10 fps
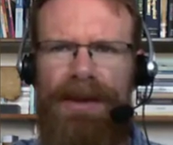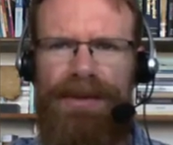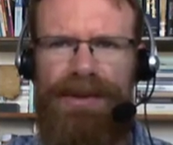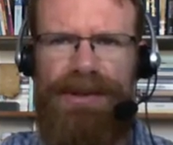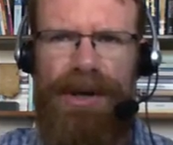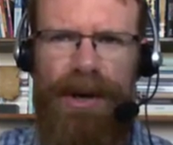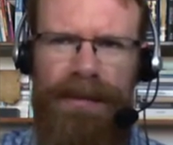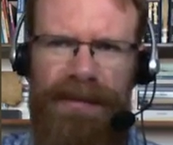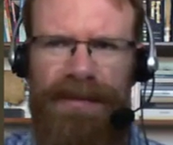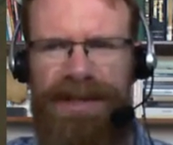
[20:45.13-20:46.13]
The
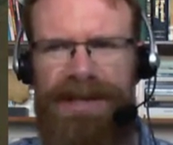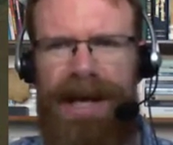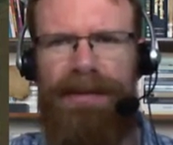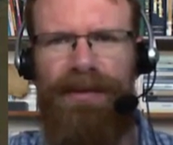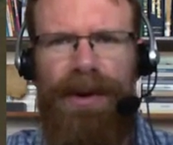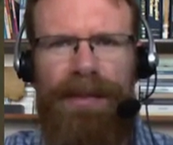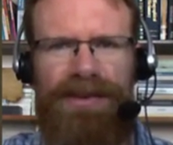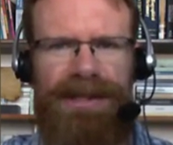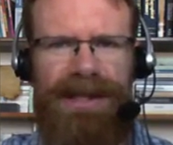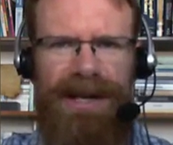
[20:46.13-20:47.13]
term for this type of
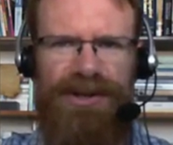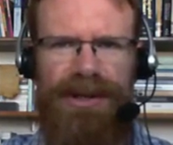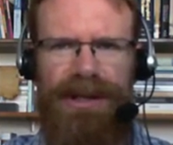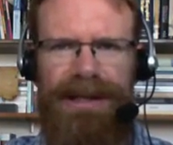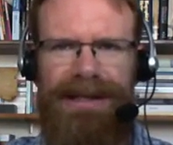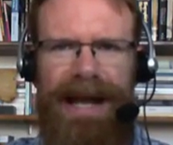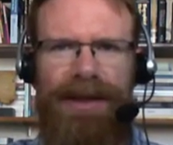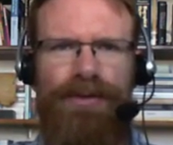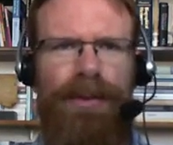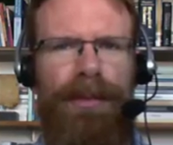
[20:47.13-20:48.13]
representation is
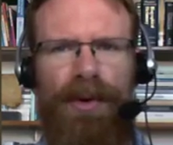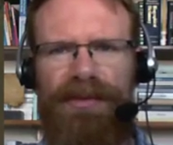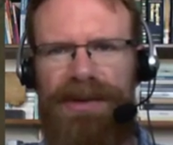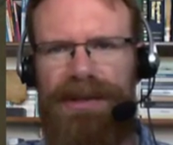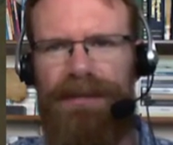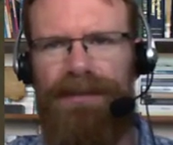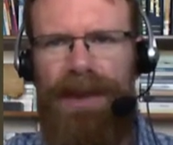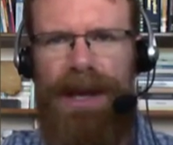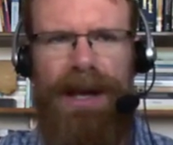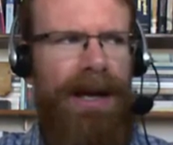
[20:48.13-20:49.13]
anthropomorphism.
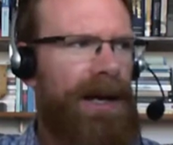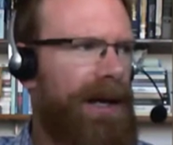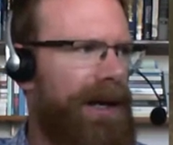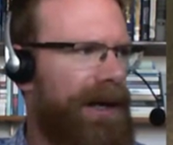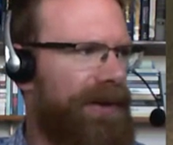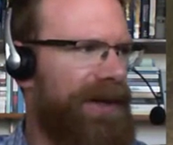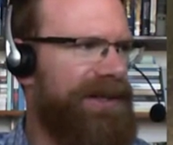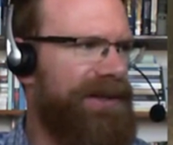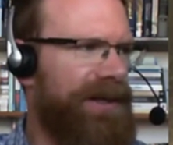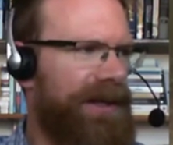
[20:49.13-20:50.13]
Uh,
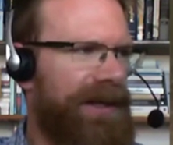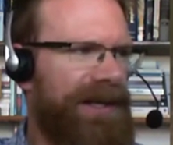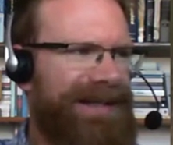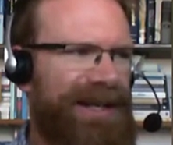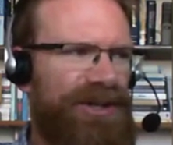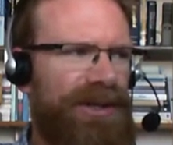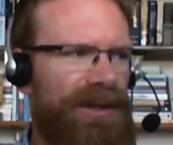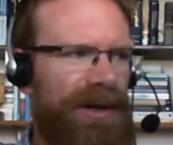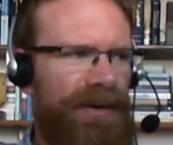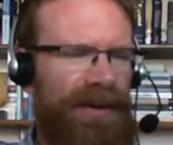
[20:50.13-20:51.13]
that's the
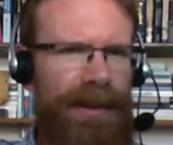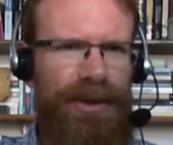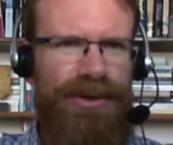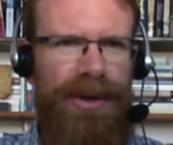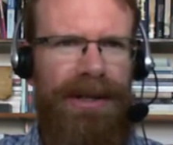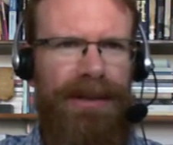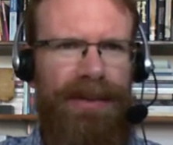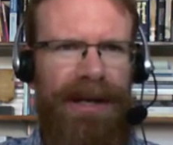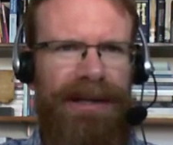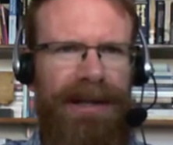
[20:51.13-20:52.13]
addition of imagery
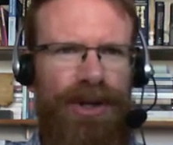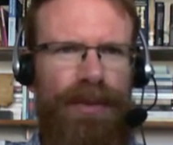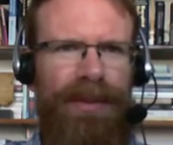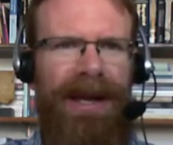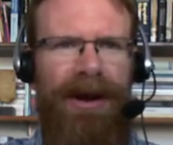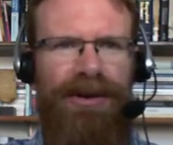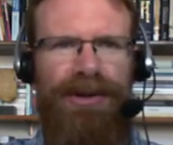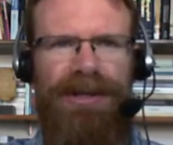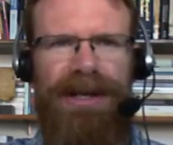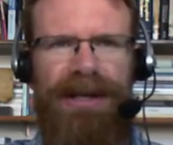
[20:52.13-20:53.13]
depicting human
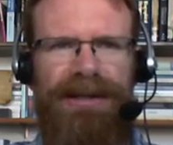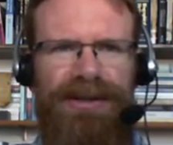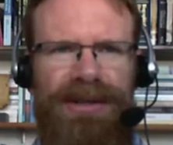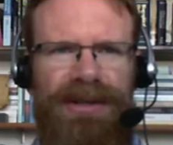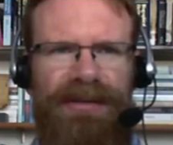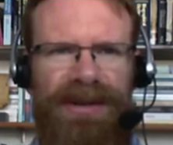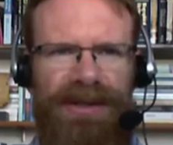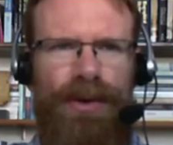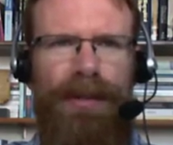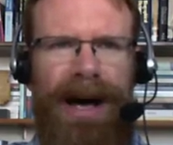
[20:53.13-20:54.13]
characteristics such as a
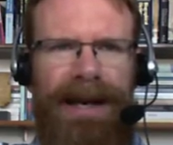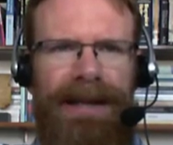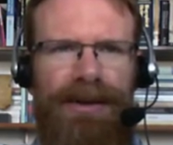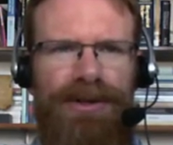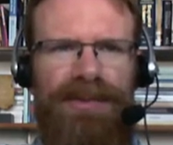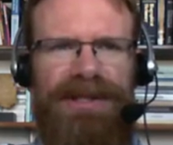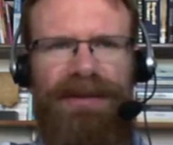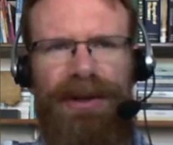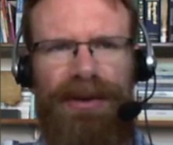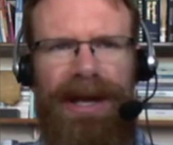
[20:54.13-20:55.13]
physical body or
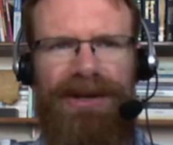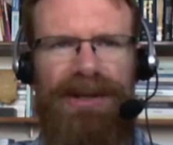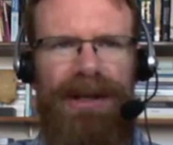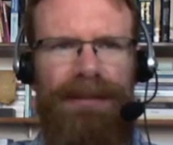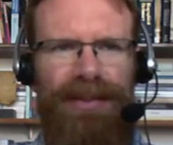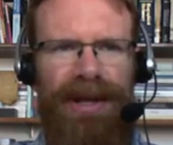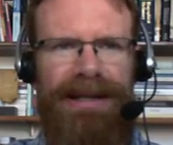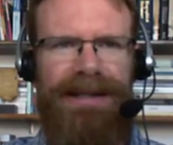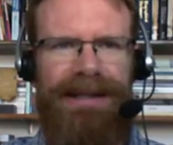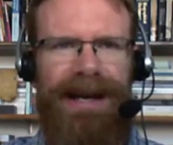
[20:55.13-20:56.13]
specific location in
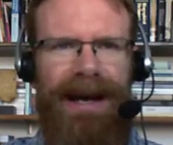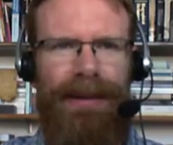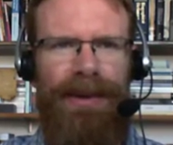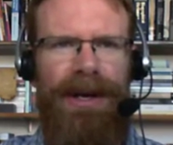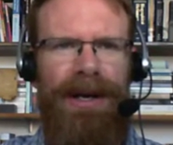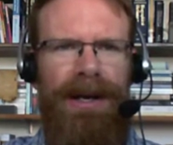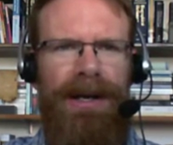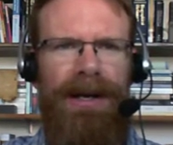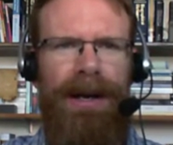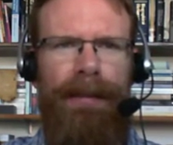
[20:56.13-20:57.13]
place and time,
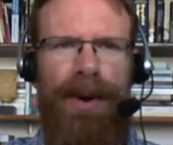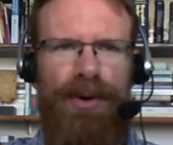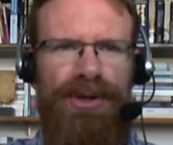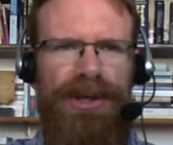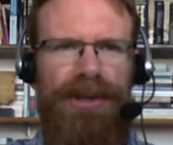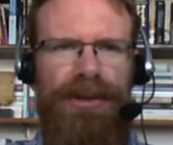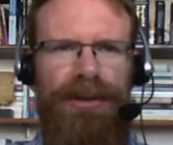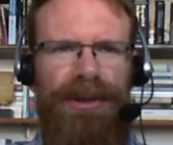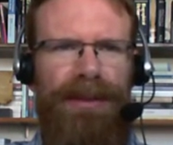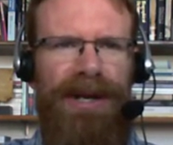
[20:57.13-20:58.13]
uh,
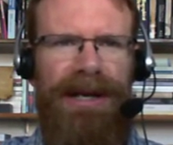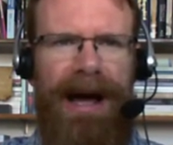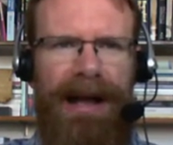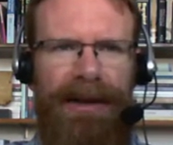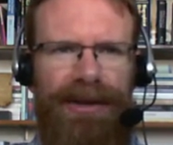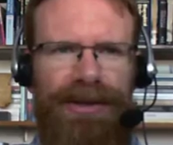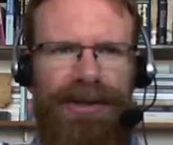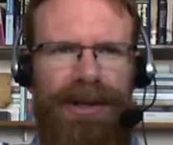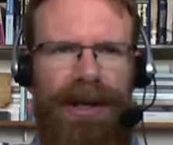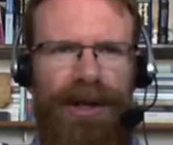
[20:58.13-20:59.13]
emotion, limited
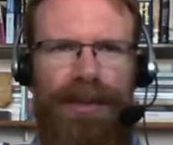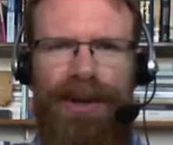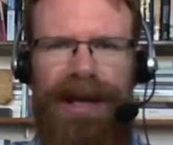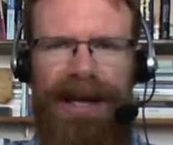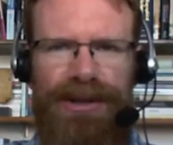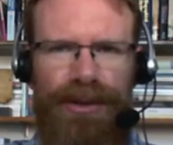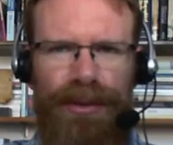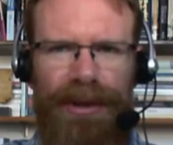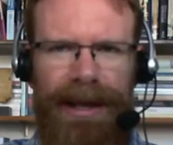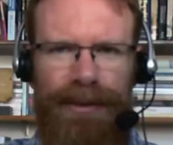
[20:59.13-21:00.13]
knowledge, uh, communication
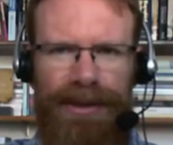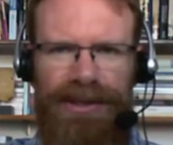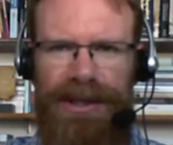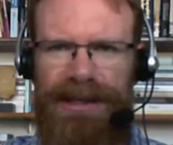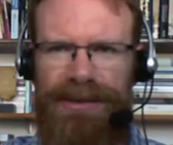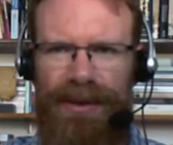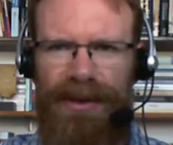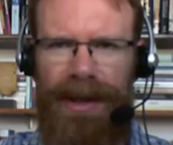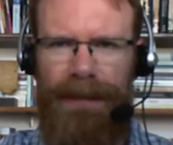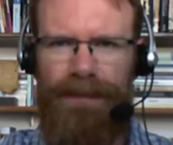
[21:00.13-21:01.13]
through language, and that sort
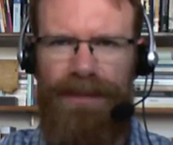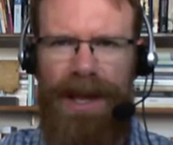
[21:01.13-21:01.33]
of thing.